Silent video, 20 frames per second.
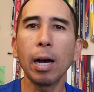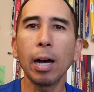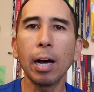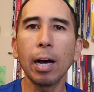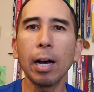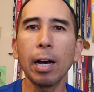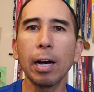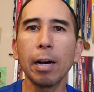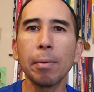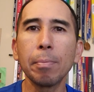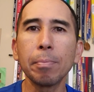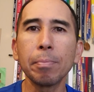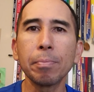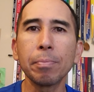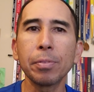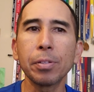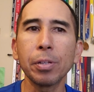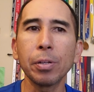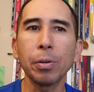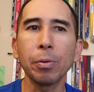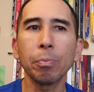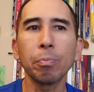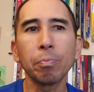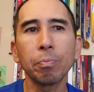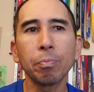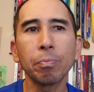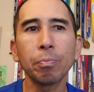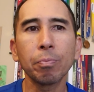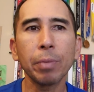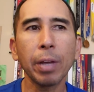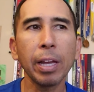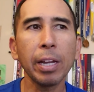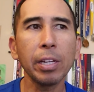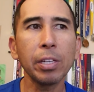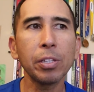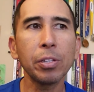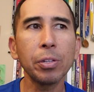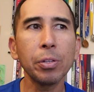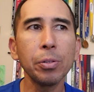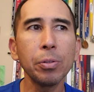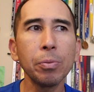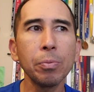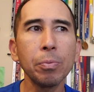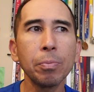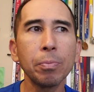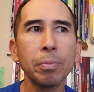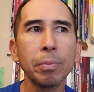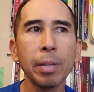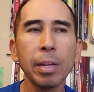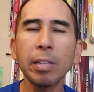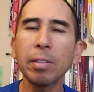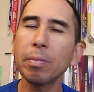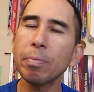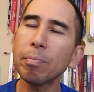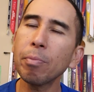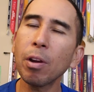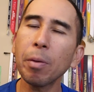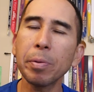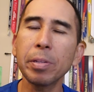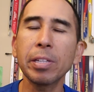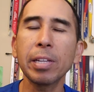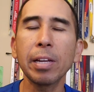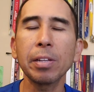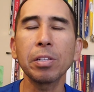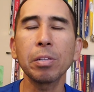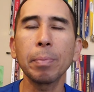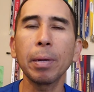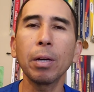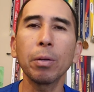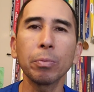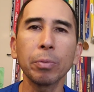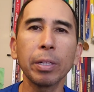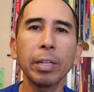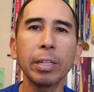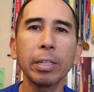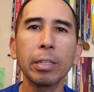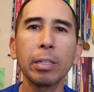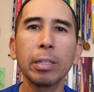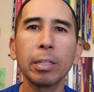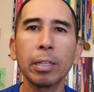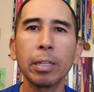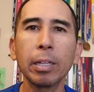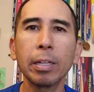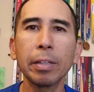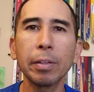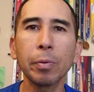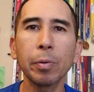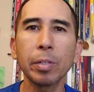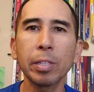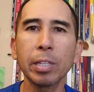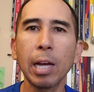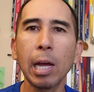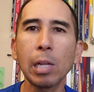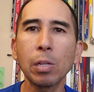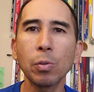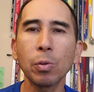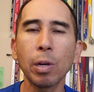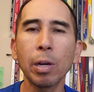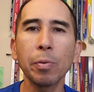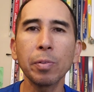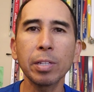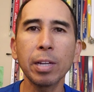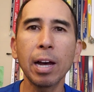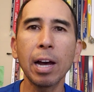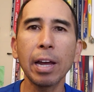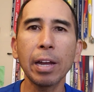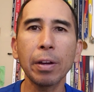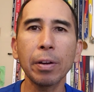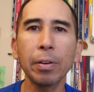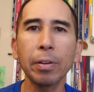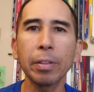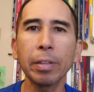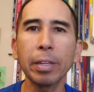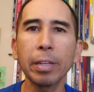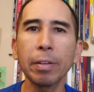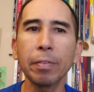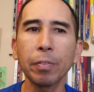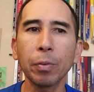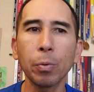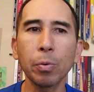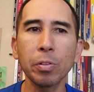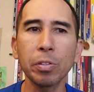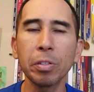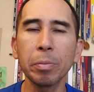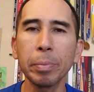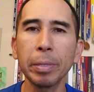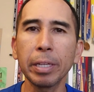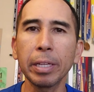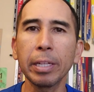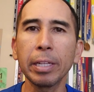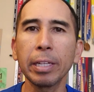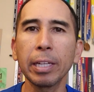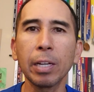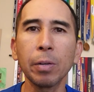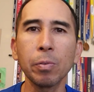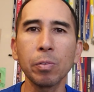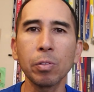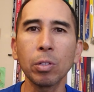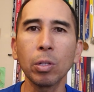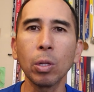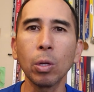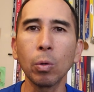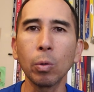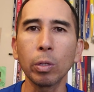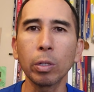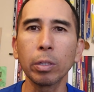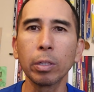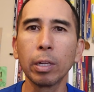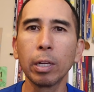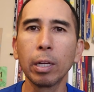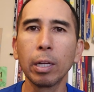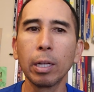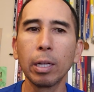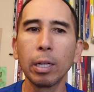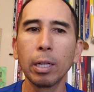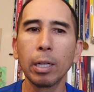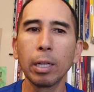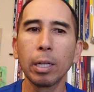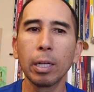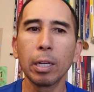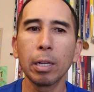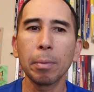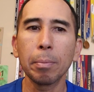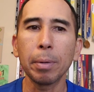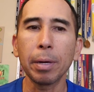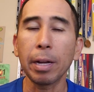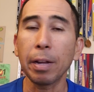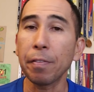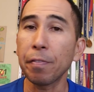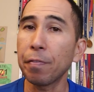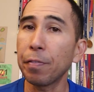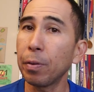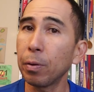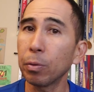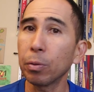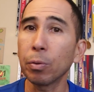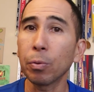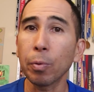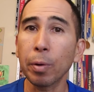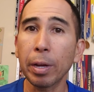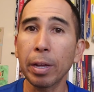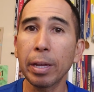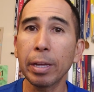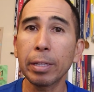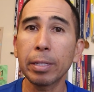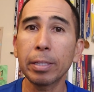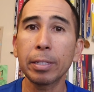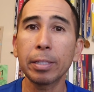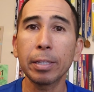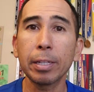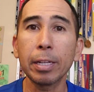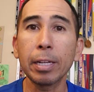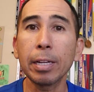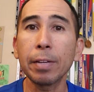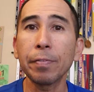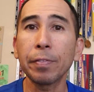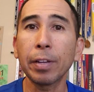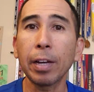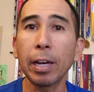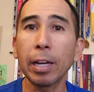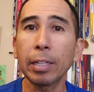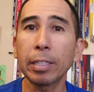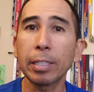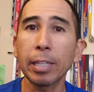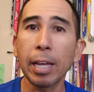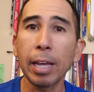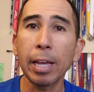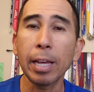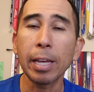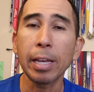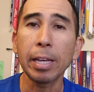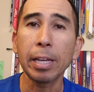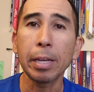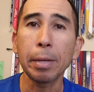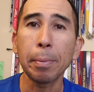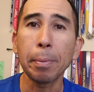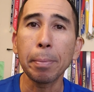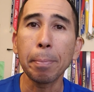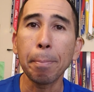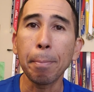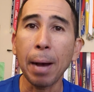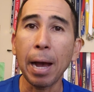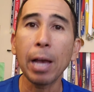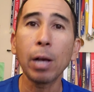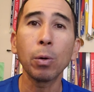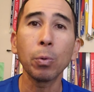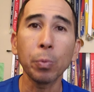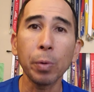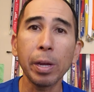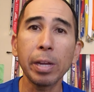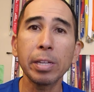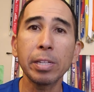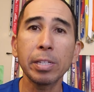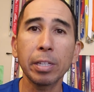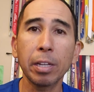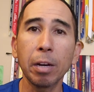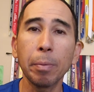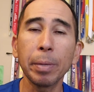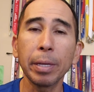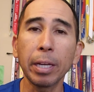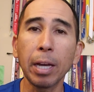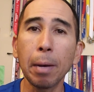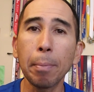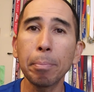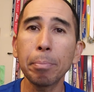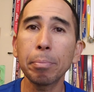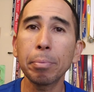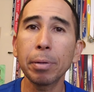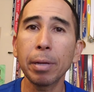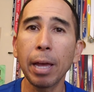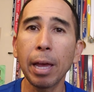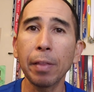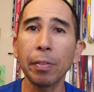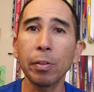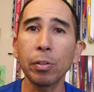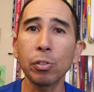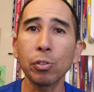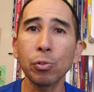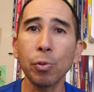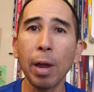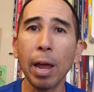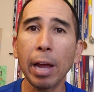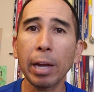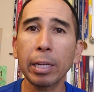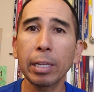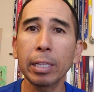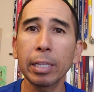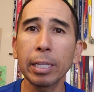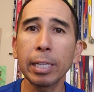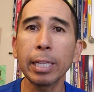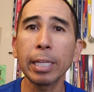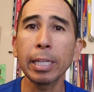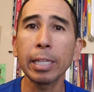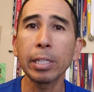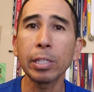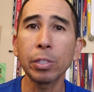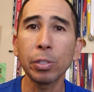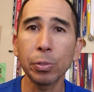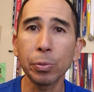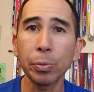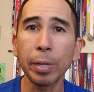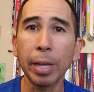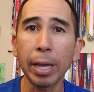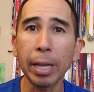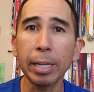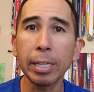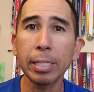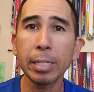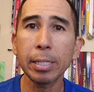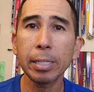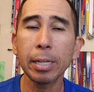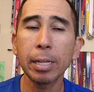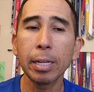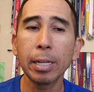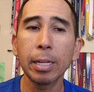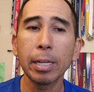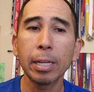Um, so 82, that probably sounds about right. Uh, there were times where I was higher, and then, of course, in the beginning, I was lower. But I felt great. Uh, I've got a mile race coming up at the track in two days.